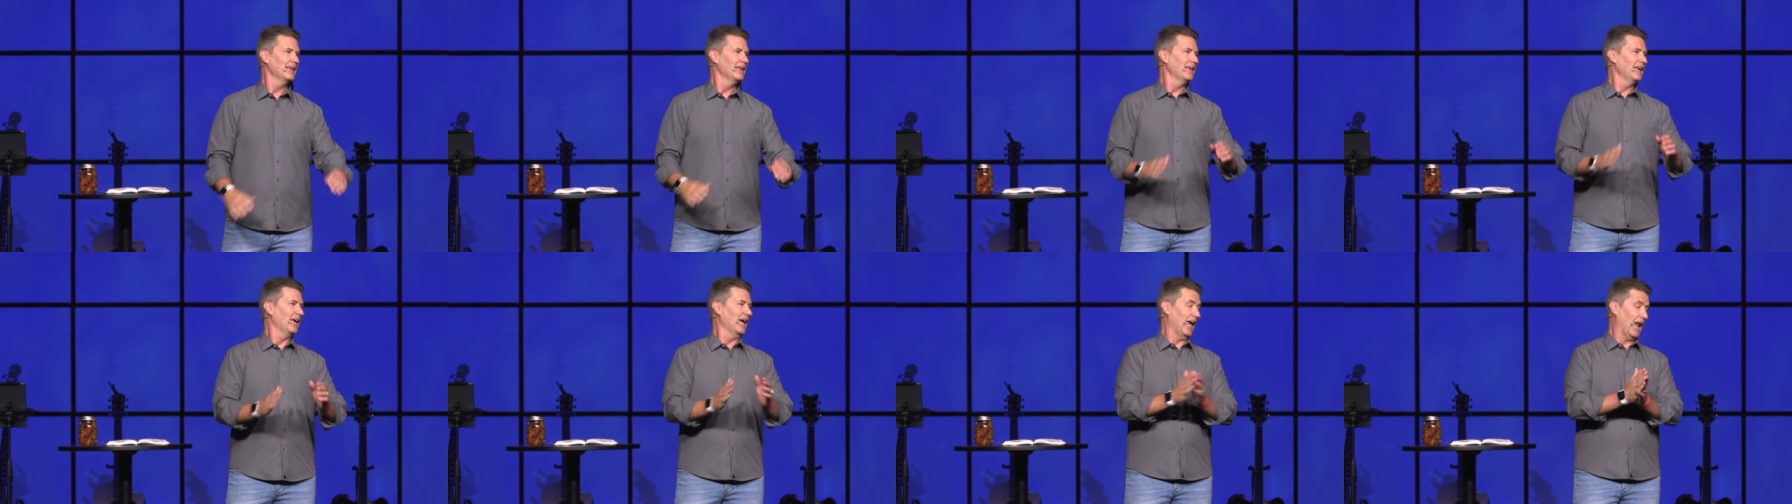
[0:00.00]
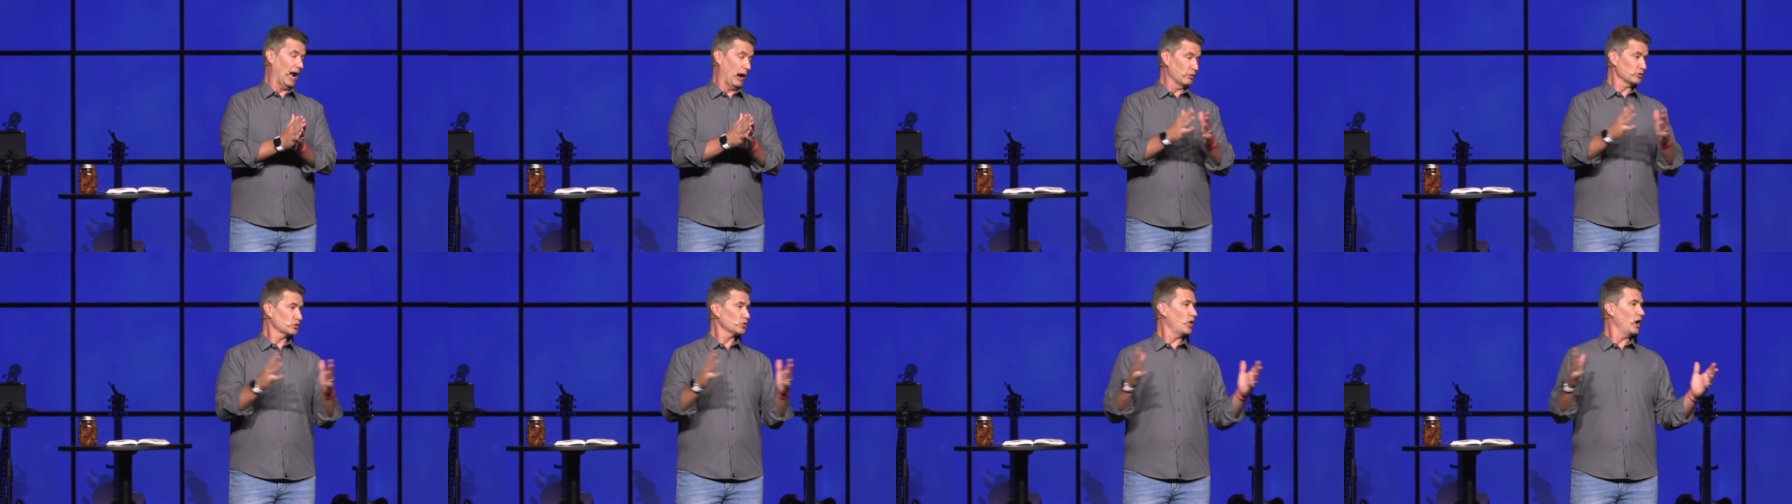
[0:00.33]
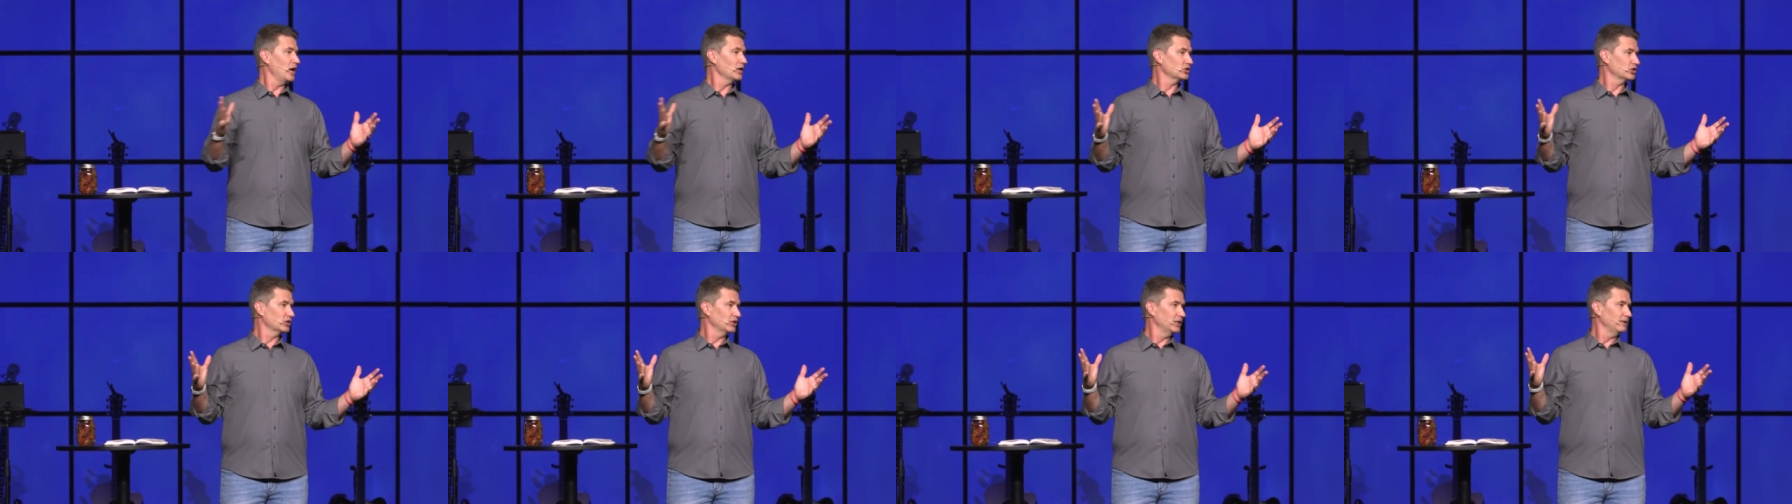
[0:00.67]
And I was
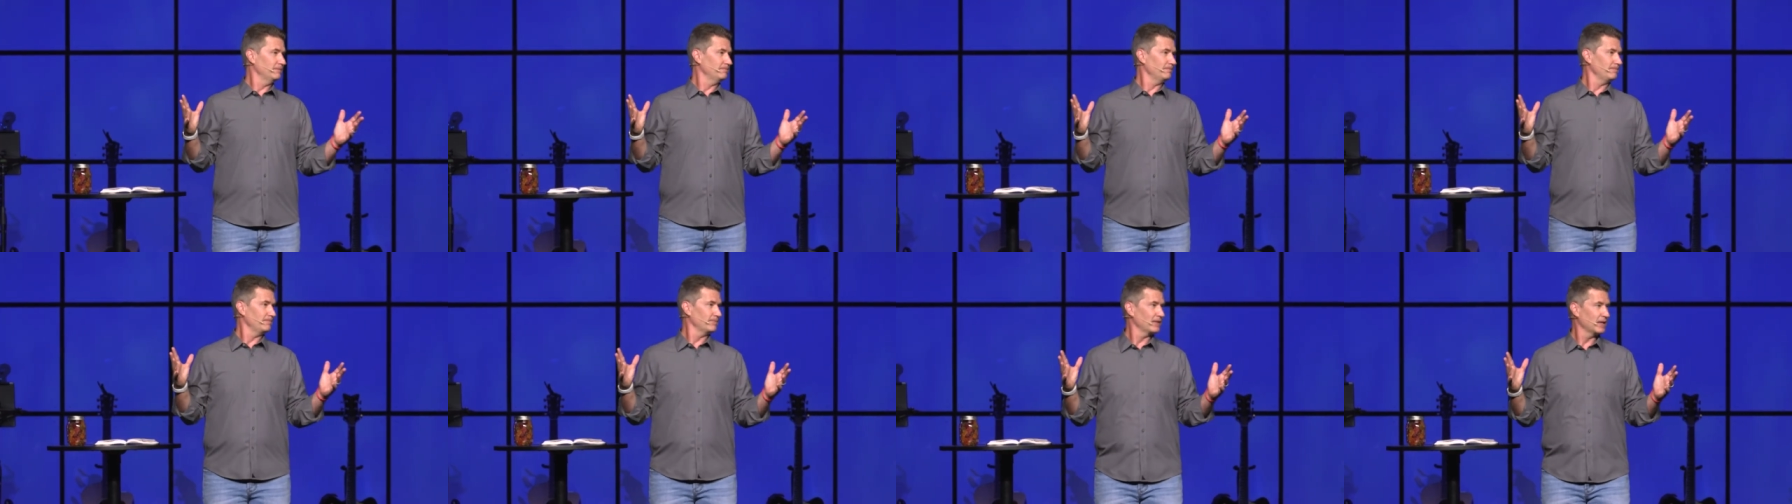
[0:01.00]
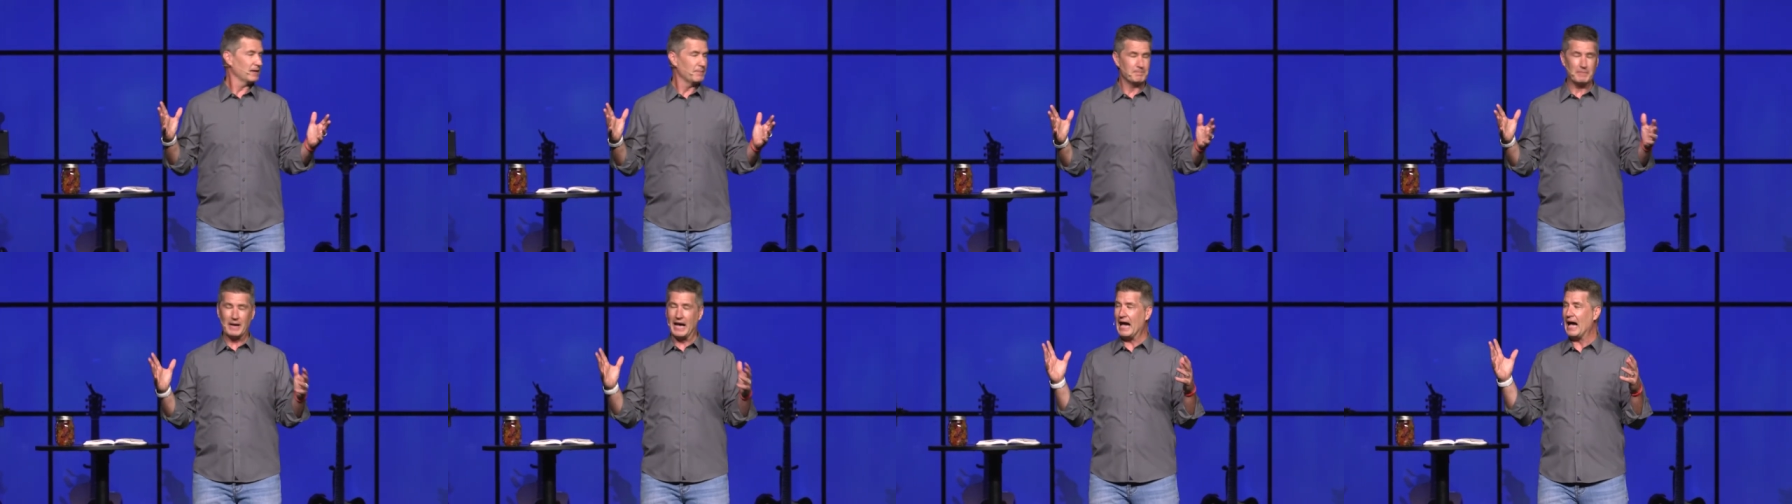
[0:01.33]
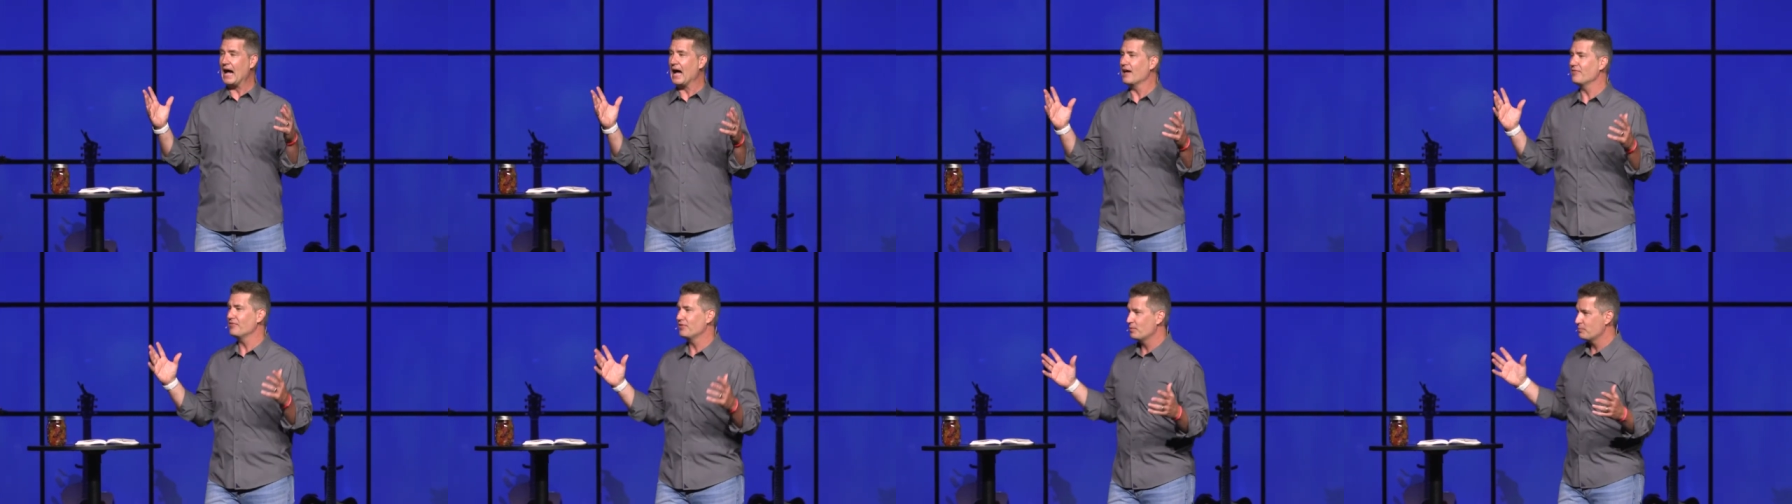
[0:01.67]
watching
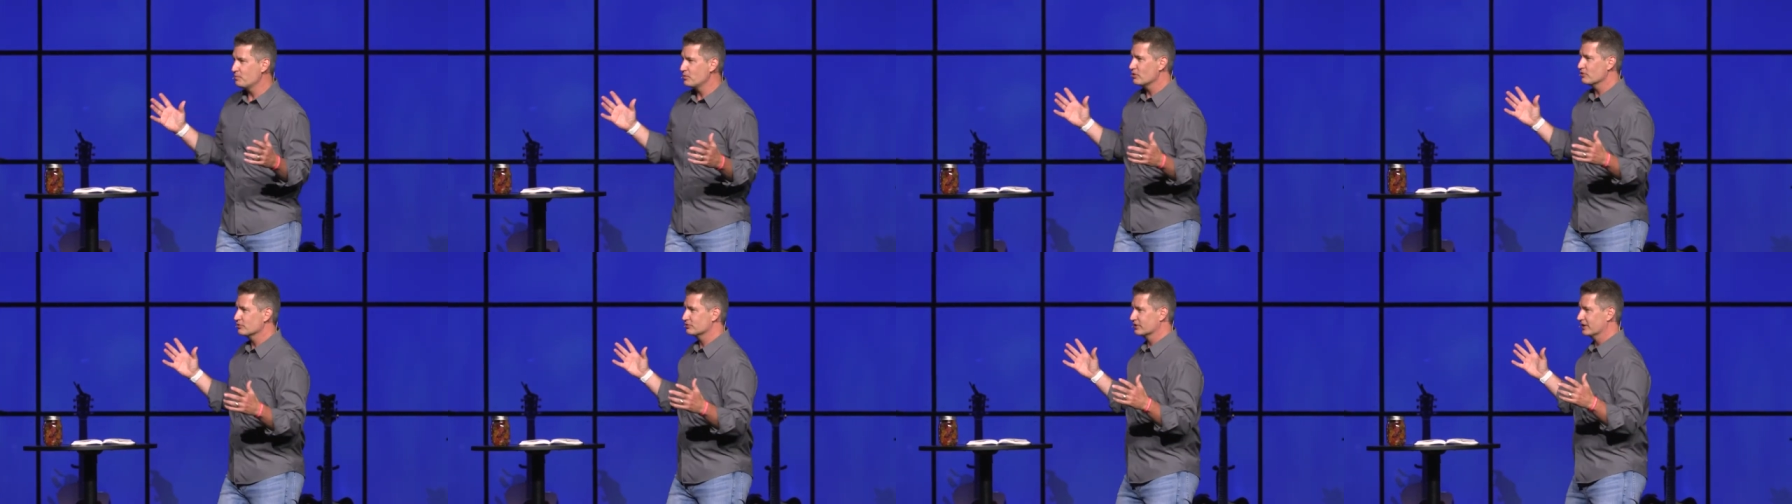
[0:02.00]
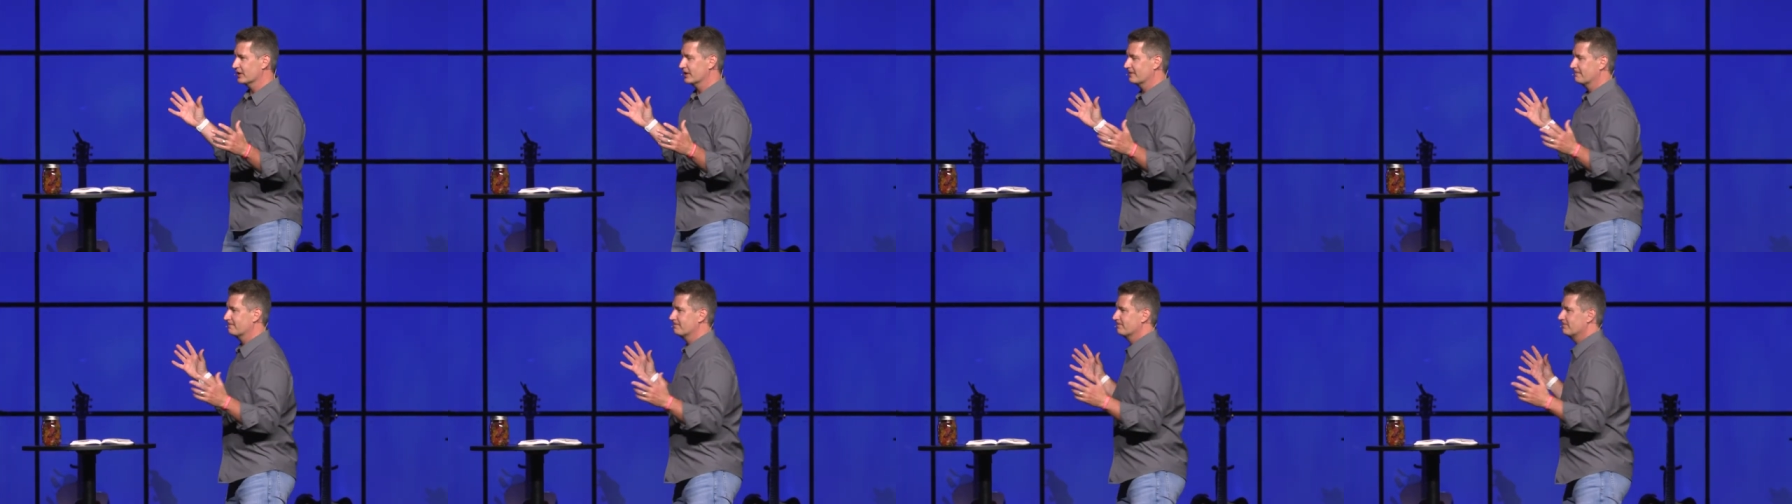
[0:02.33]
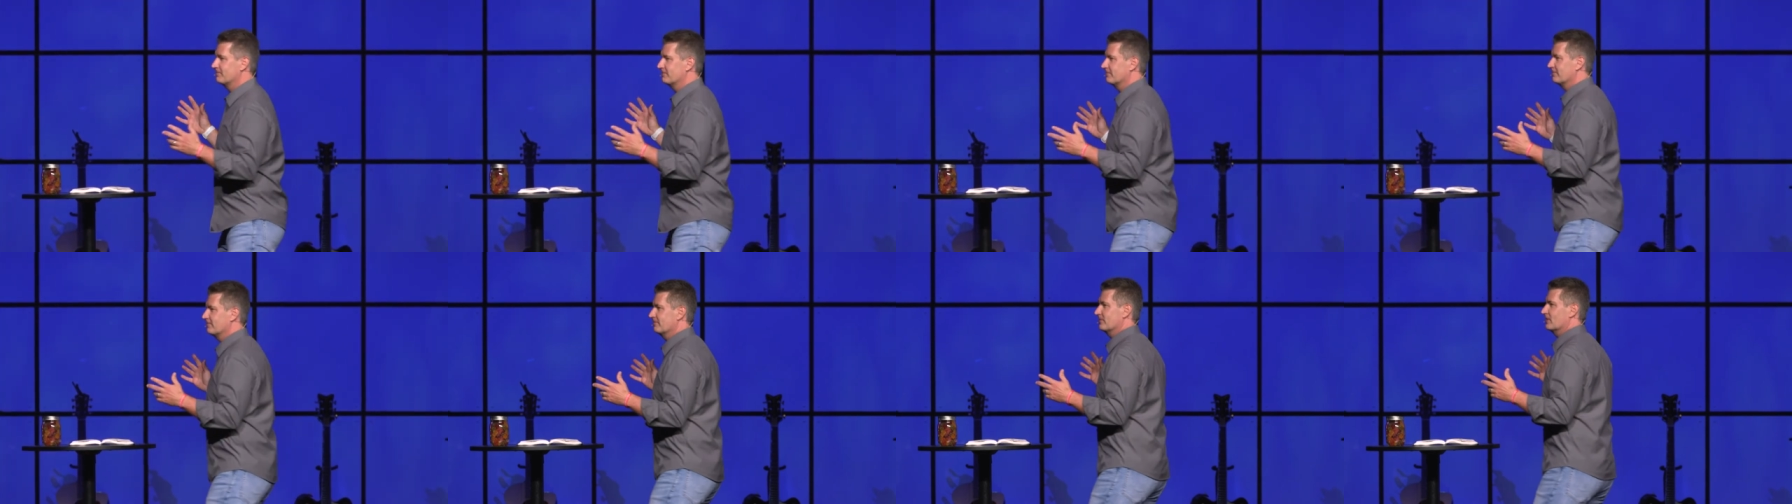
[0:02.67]
Behind the Music
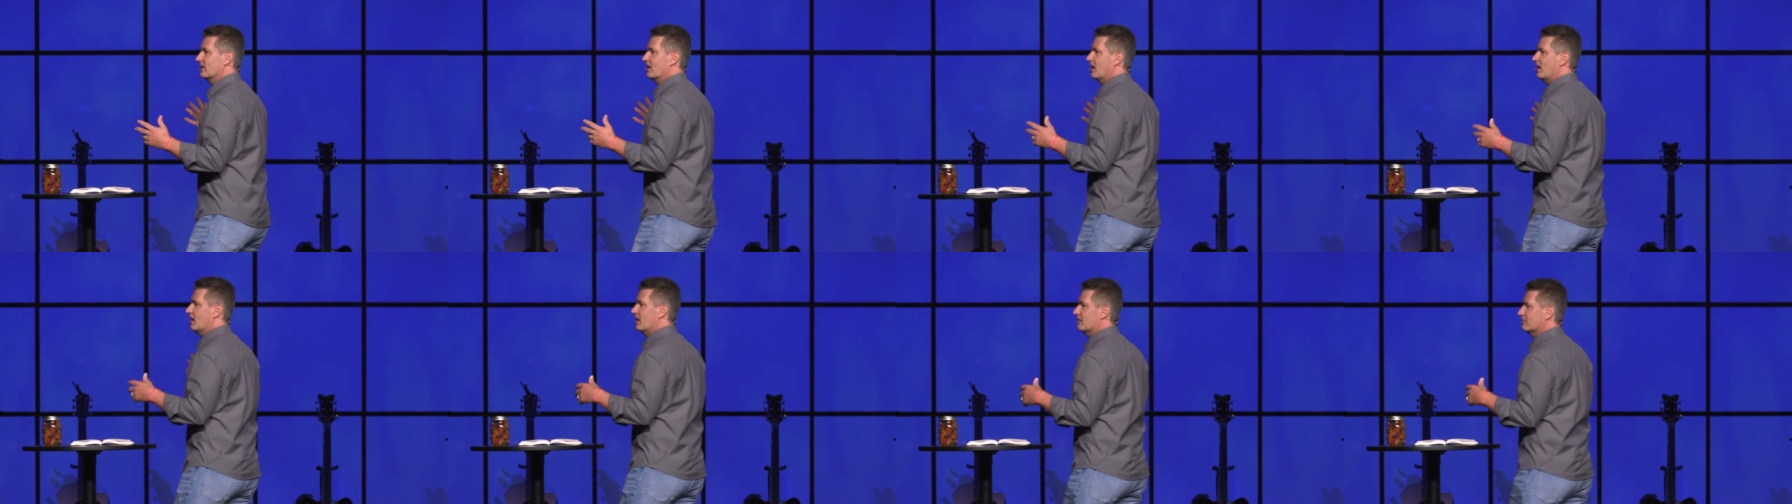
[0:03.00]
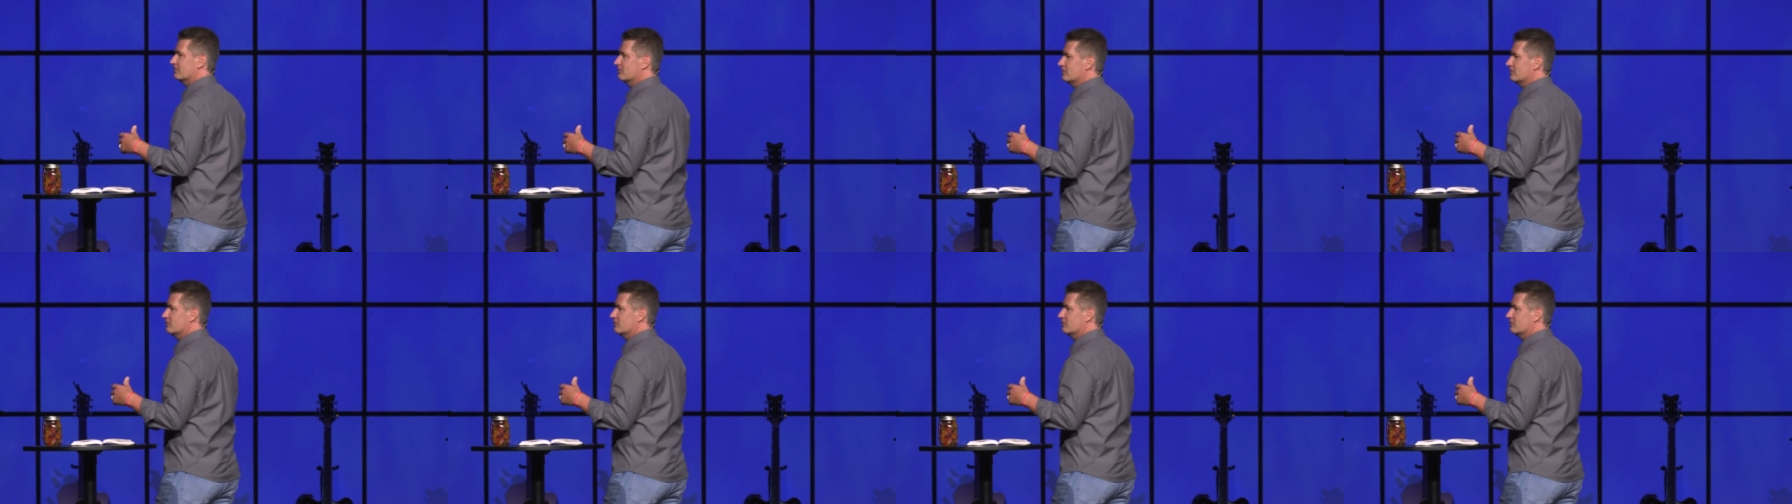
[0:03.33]
of